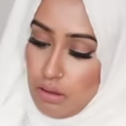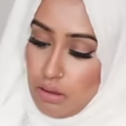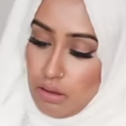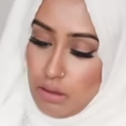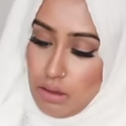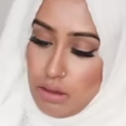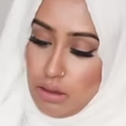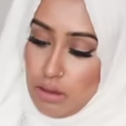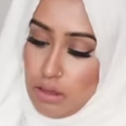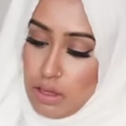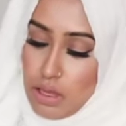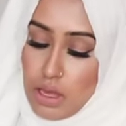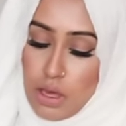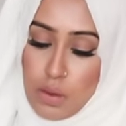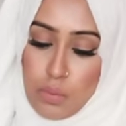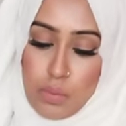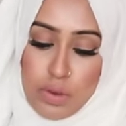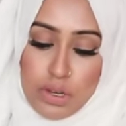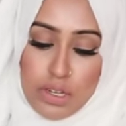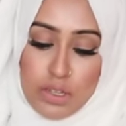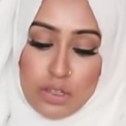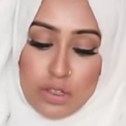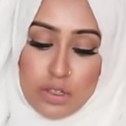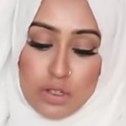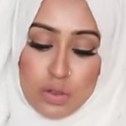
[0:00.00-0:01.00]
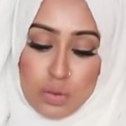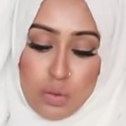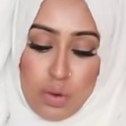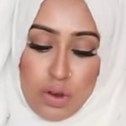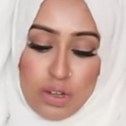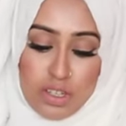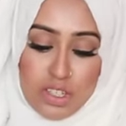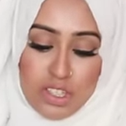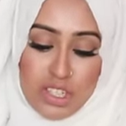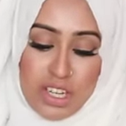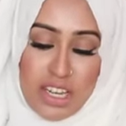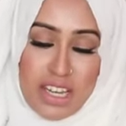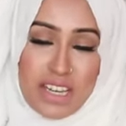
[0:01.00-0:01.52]
Uh, when you
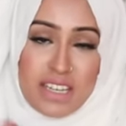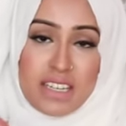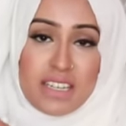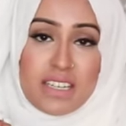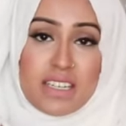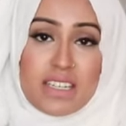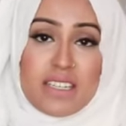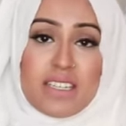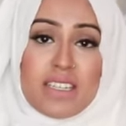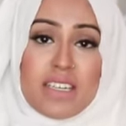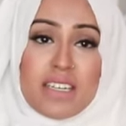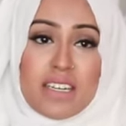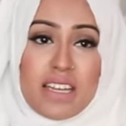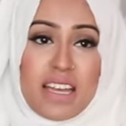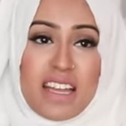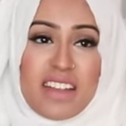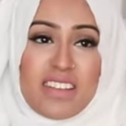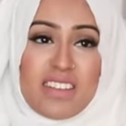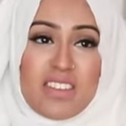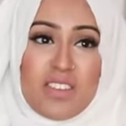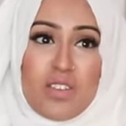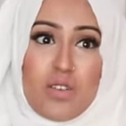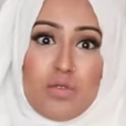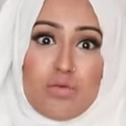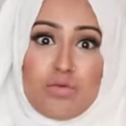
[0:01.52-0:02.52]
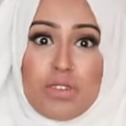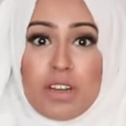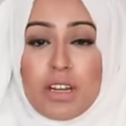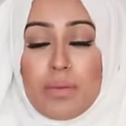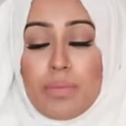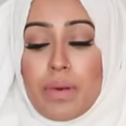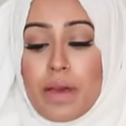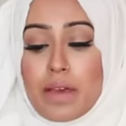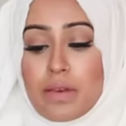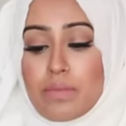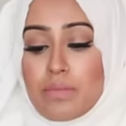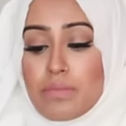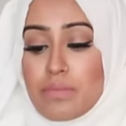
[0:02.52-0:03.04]
swatch it, it doesn't, it's not
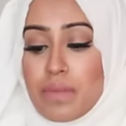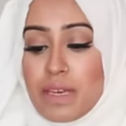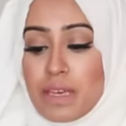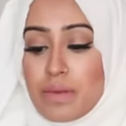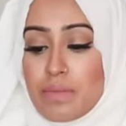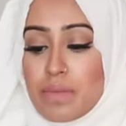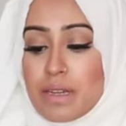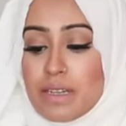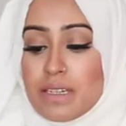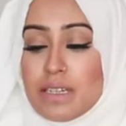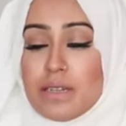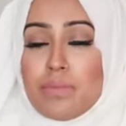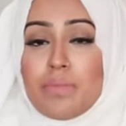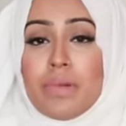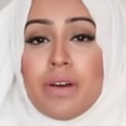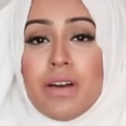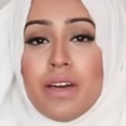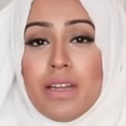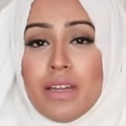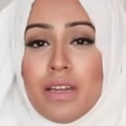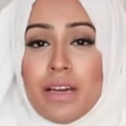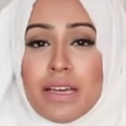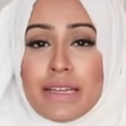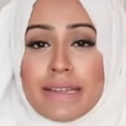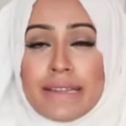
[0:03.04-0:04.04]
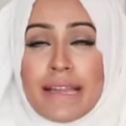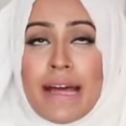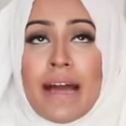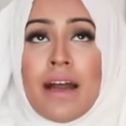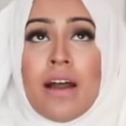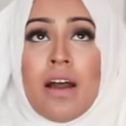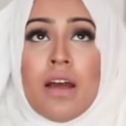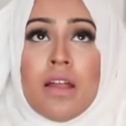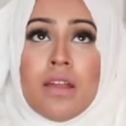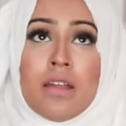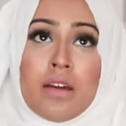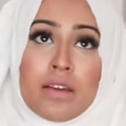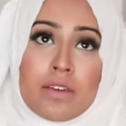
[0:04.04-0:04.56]
really pigmented, but I like
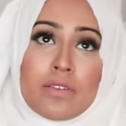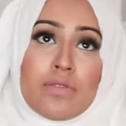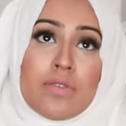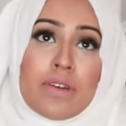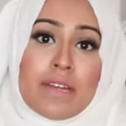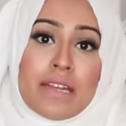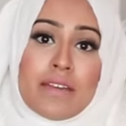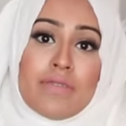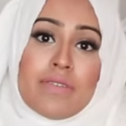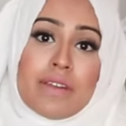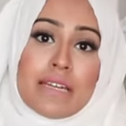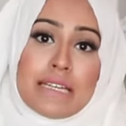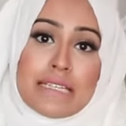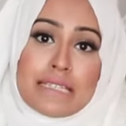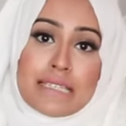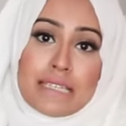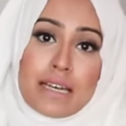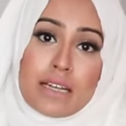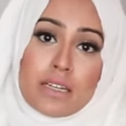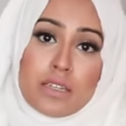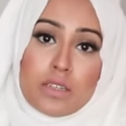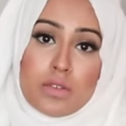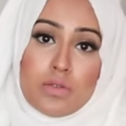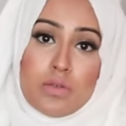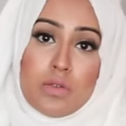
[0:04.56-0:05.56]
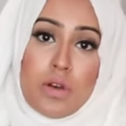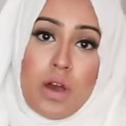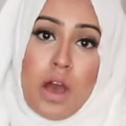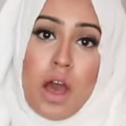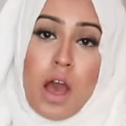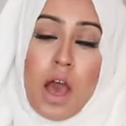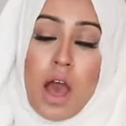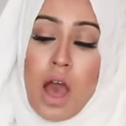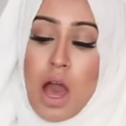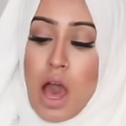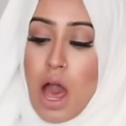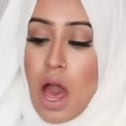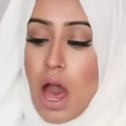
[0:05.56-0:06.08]
that. I like really, really subtle
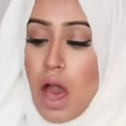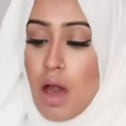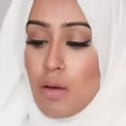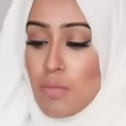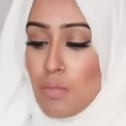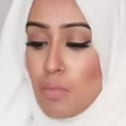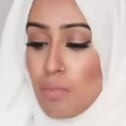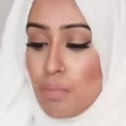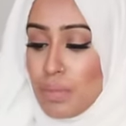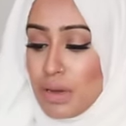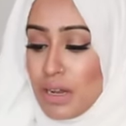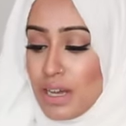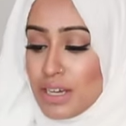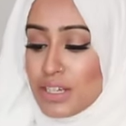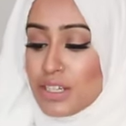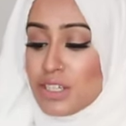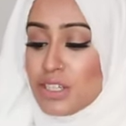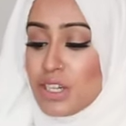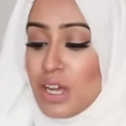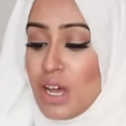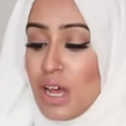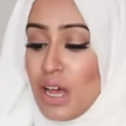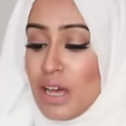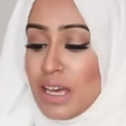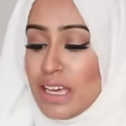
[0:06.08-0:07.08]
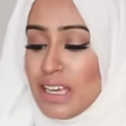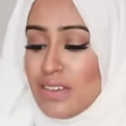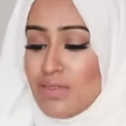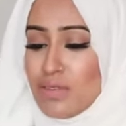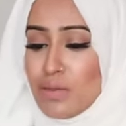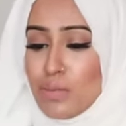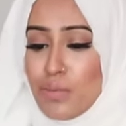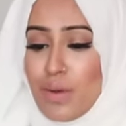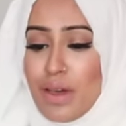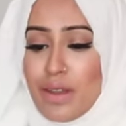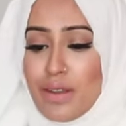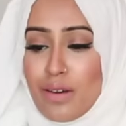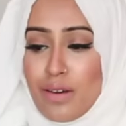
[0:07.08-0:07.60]
um, blusher,
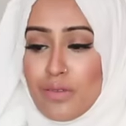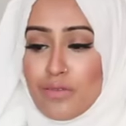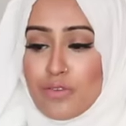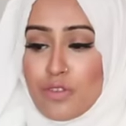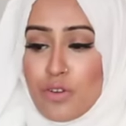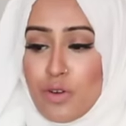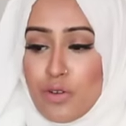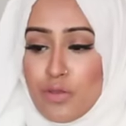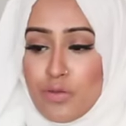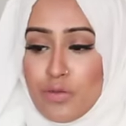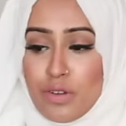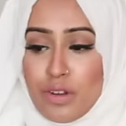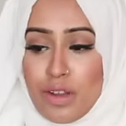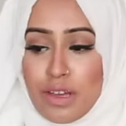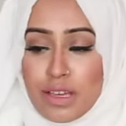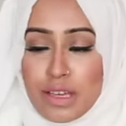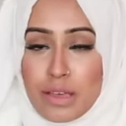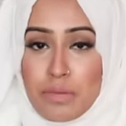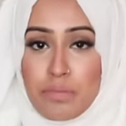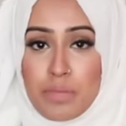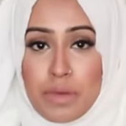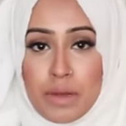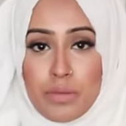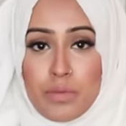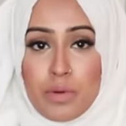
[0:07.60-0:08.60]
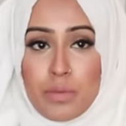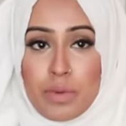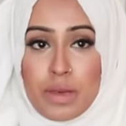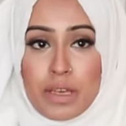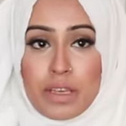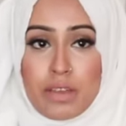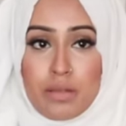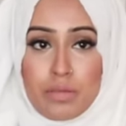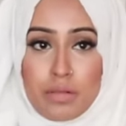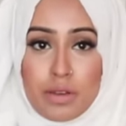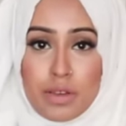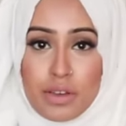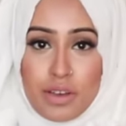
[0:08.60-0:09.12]
even when I've gone for like a minimal
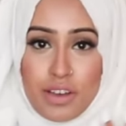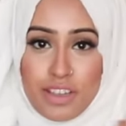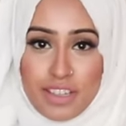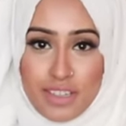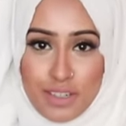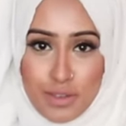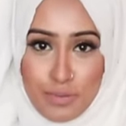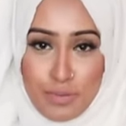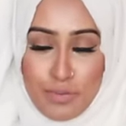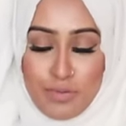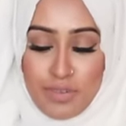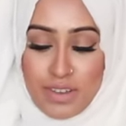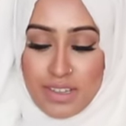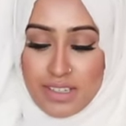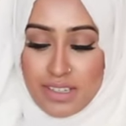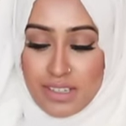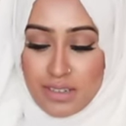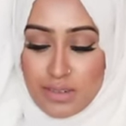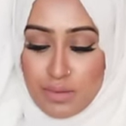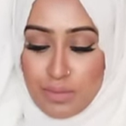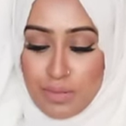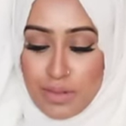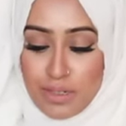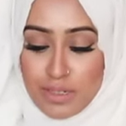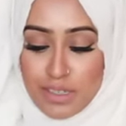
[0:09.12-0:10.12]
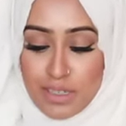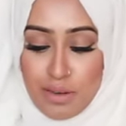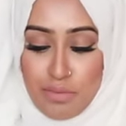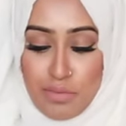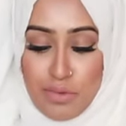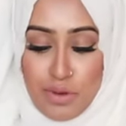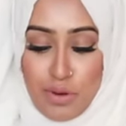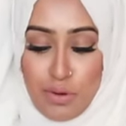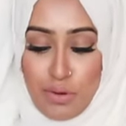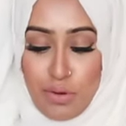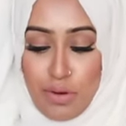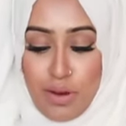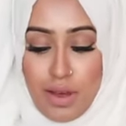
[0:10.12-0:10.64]
makeup look, I still prefer subtle blusher.
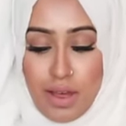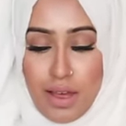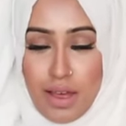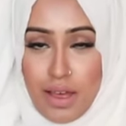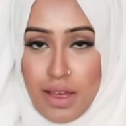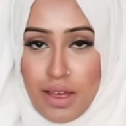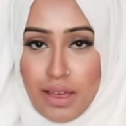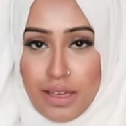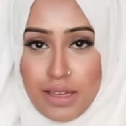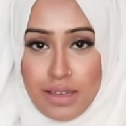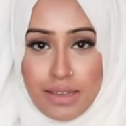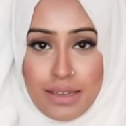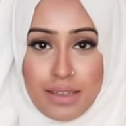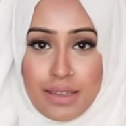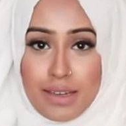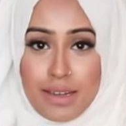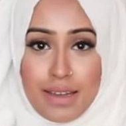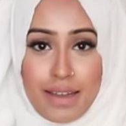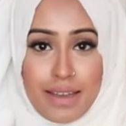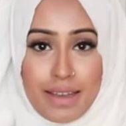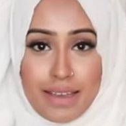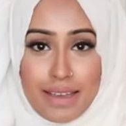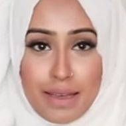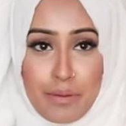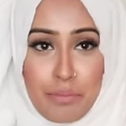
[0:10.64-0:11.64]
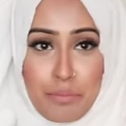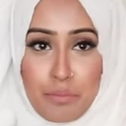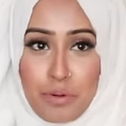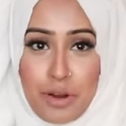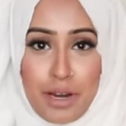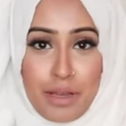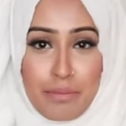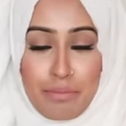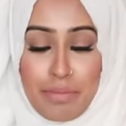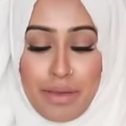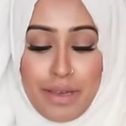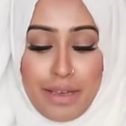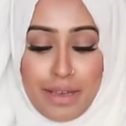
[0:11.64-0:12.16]
I'm not like a
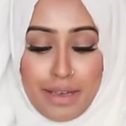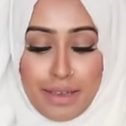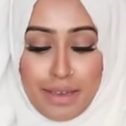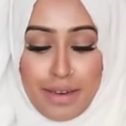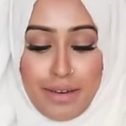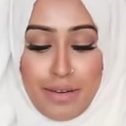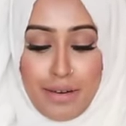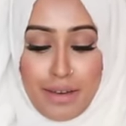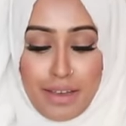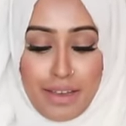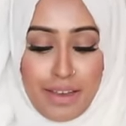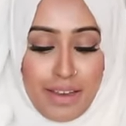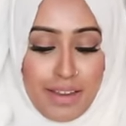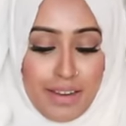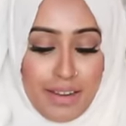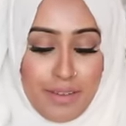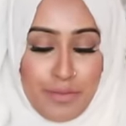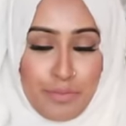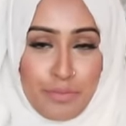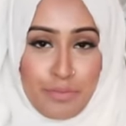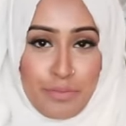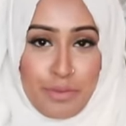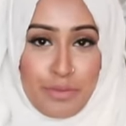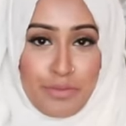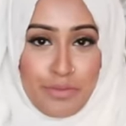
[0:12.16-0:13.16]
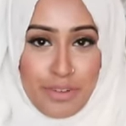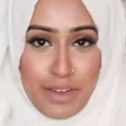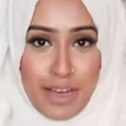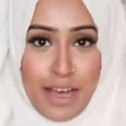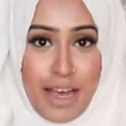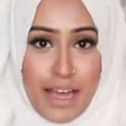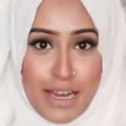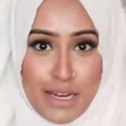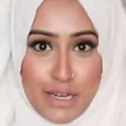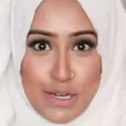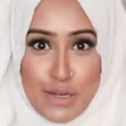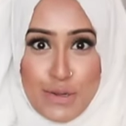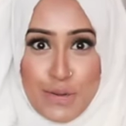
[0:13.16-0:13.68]
bright pink girl. I kind of
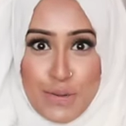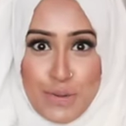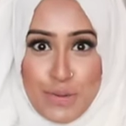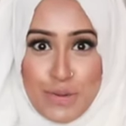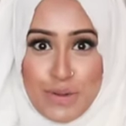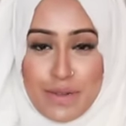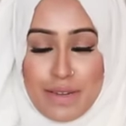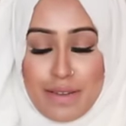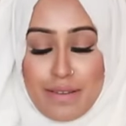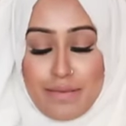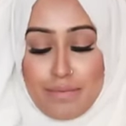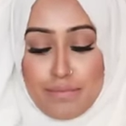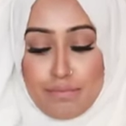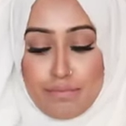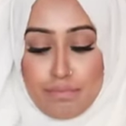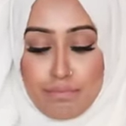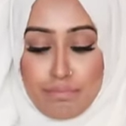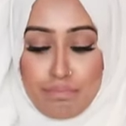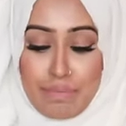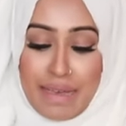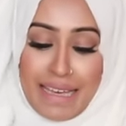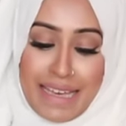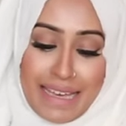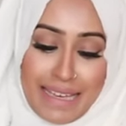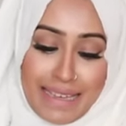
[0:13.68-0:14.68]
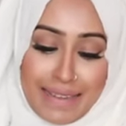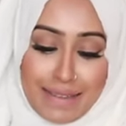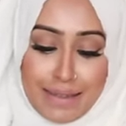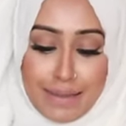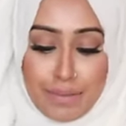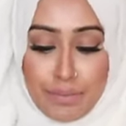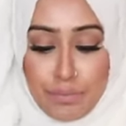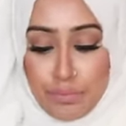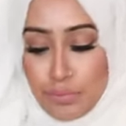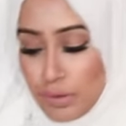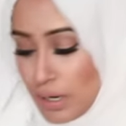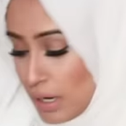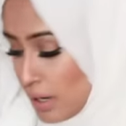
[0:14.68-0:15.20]
prefer nude pinks
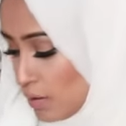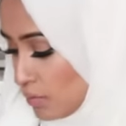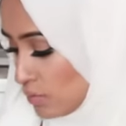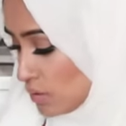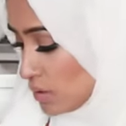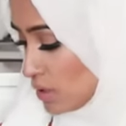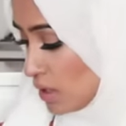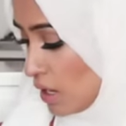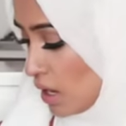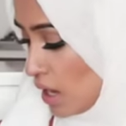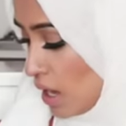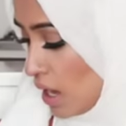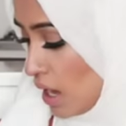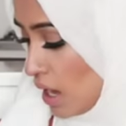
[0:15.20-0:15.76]
and browns.